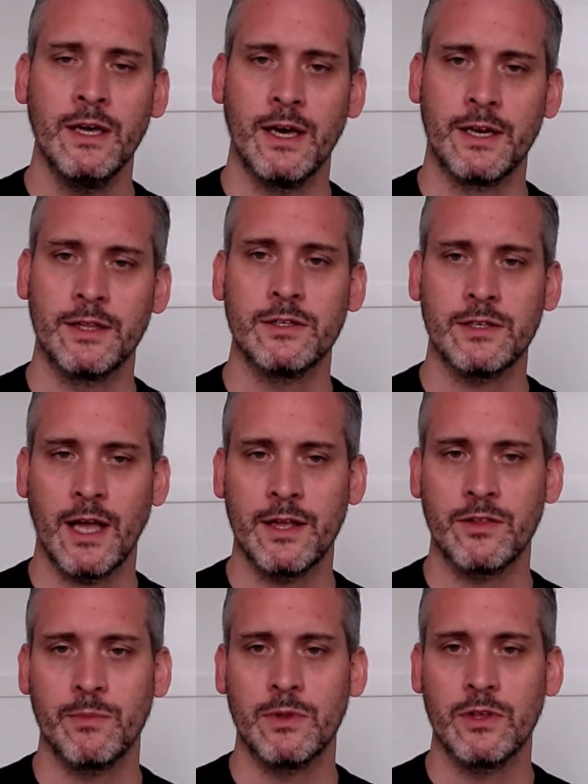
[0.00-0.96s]
and
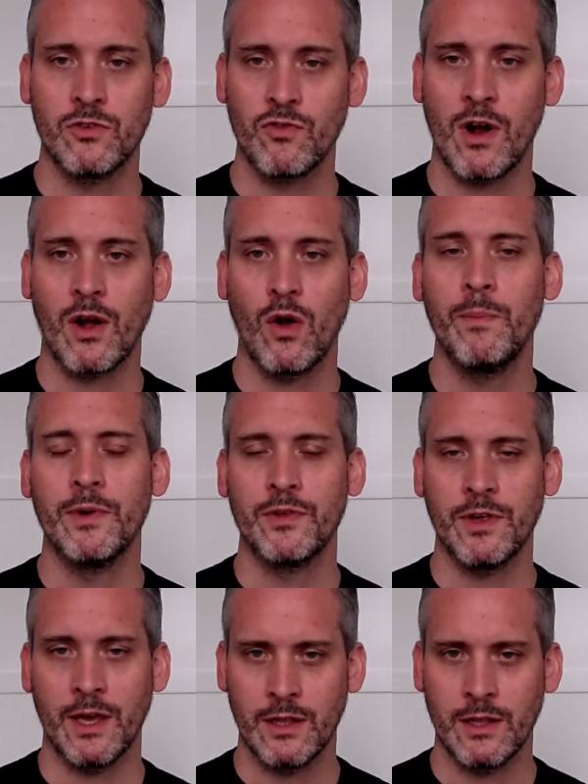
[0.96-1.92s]
understand some of the drug
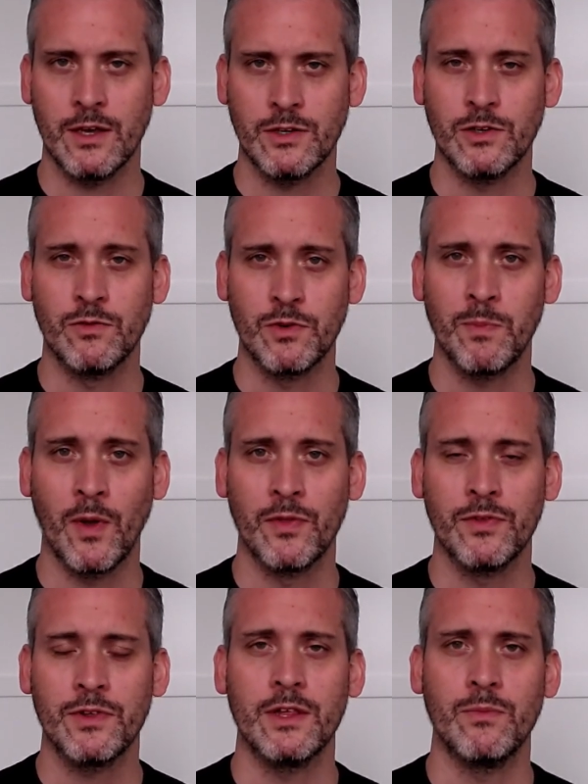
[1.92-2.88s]
opposite conditioned responses,